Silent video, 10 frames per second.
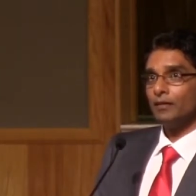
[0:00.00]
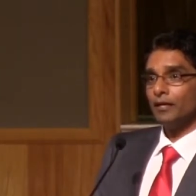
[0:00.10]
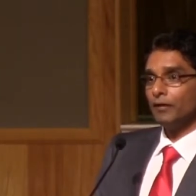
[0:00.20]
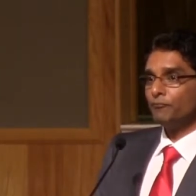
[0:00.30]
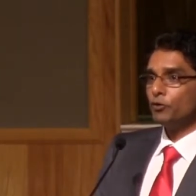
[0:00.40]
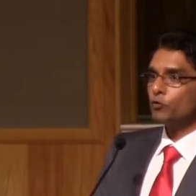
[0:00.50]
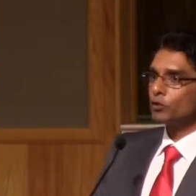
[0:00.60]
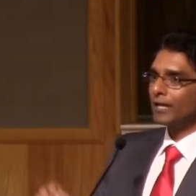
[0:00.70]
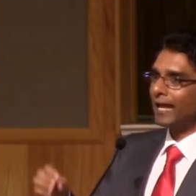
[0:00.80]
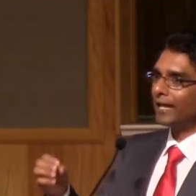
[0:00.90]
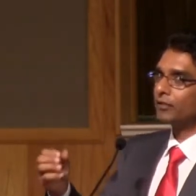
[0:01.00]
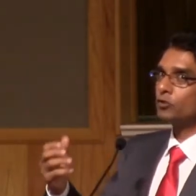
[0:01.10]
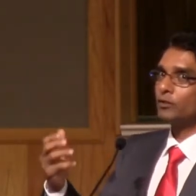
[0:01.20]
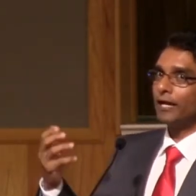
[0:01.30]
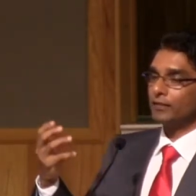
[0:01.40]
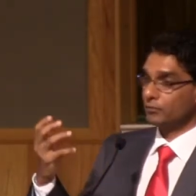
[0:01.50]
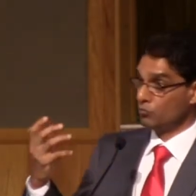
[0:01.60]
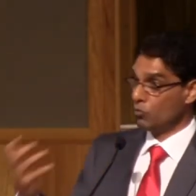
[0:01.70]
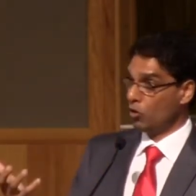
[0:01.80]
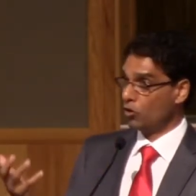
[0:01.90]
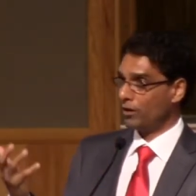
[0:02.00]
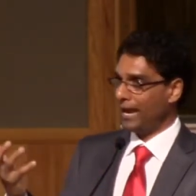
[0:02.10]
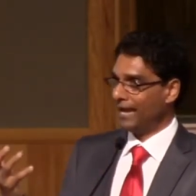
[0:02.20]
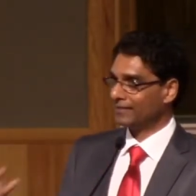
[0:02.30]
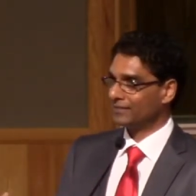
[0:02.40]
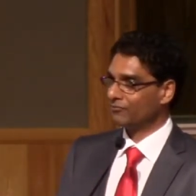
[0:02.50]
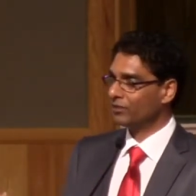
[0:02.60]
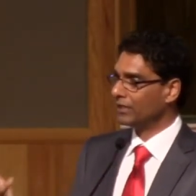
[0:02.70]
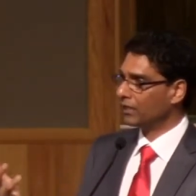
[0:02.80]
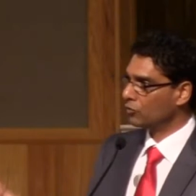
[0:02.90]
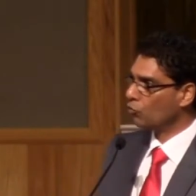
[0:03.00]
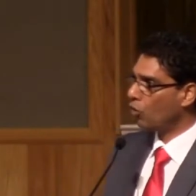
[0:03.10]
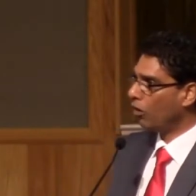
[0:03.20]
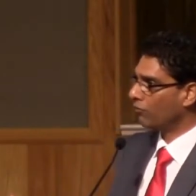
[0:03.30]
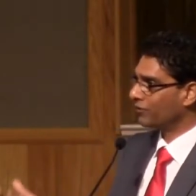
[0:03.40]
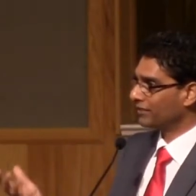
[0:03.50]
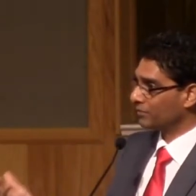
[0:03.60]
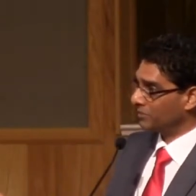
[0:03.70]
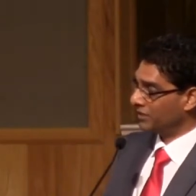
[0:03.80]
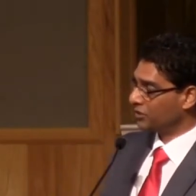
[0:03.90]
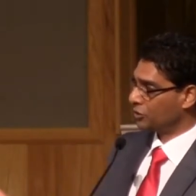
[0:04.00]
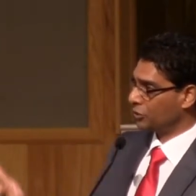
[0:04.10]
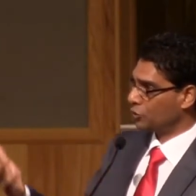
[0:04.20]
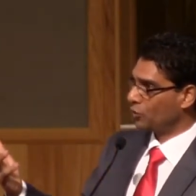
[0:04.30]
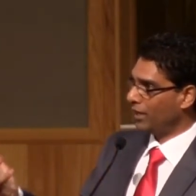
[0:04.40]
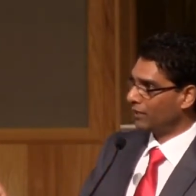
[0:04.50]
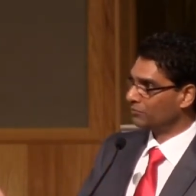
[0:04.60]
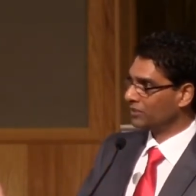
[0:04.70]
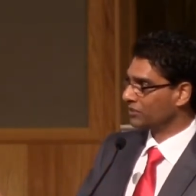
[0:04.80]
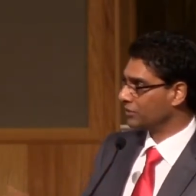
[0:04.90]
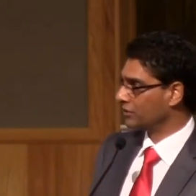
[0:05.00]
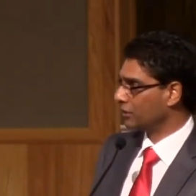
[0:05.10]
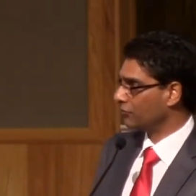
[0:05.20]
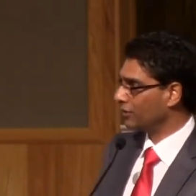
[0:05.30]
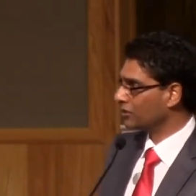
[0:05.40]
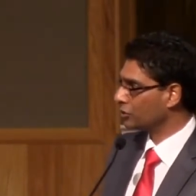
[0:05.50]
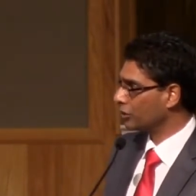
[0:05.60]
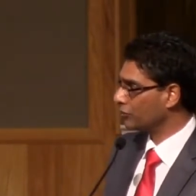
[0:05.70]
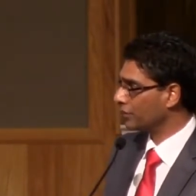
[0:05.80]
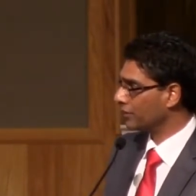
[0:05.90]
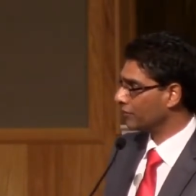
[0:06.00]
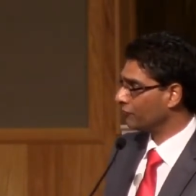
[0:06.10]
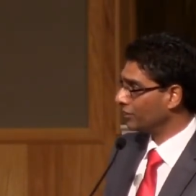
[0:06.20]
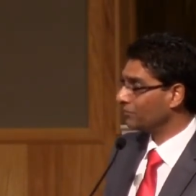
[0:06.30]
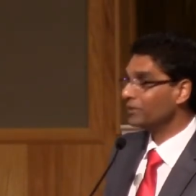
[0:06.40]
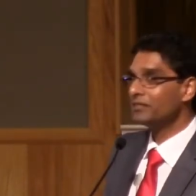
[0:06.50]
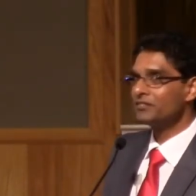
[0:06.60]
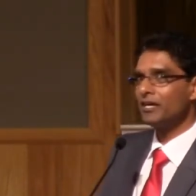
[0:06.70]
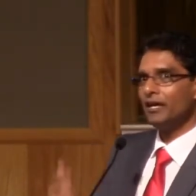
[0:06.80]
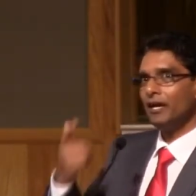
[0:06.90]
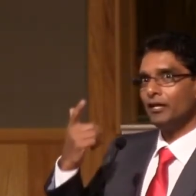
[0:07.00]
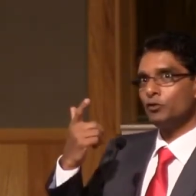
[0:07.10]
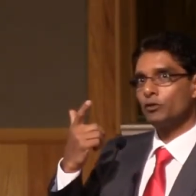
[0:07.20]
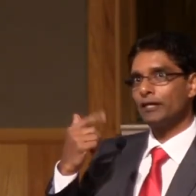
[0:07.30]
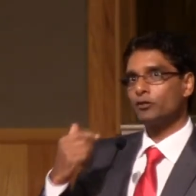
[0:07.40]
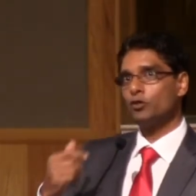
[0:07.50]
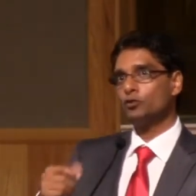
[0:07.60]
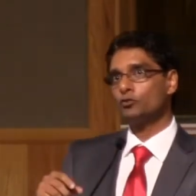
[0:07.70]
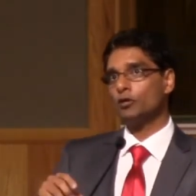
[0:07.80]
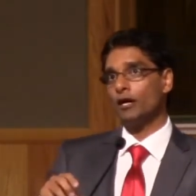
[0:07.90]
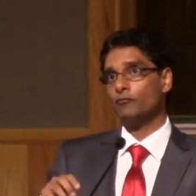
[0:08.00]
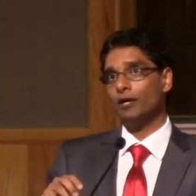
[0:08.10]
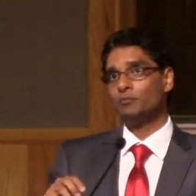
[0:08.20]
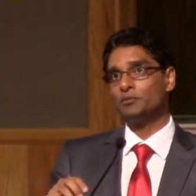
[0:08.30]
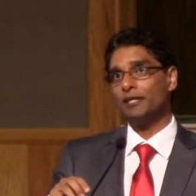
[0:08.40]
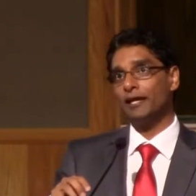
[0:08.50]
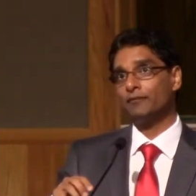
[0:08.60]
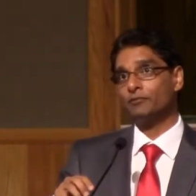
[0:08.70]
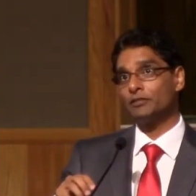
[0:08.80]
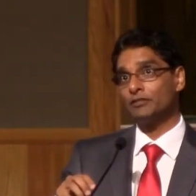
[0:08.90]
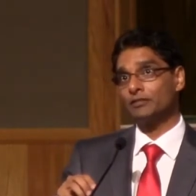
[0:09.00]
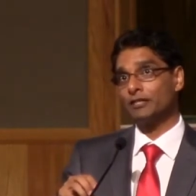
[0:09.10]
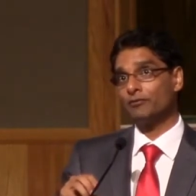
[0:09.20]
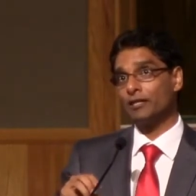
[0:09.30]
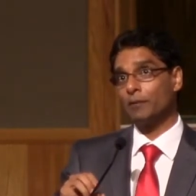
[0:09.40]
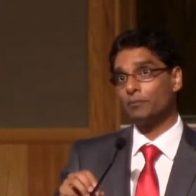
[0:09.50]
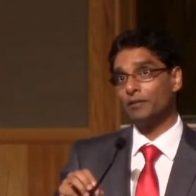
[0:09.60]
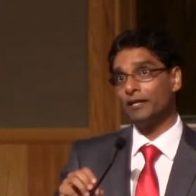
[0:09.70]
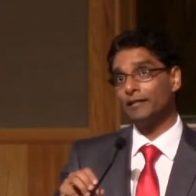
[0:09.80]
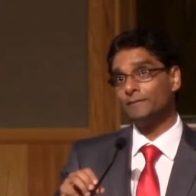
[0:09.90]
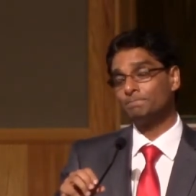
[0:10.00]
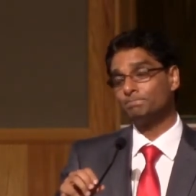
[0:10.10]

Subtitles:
If you would like to get more actively involved in the ministry to help these deserving children in the Philippines, you can go to our website, which is given up there.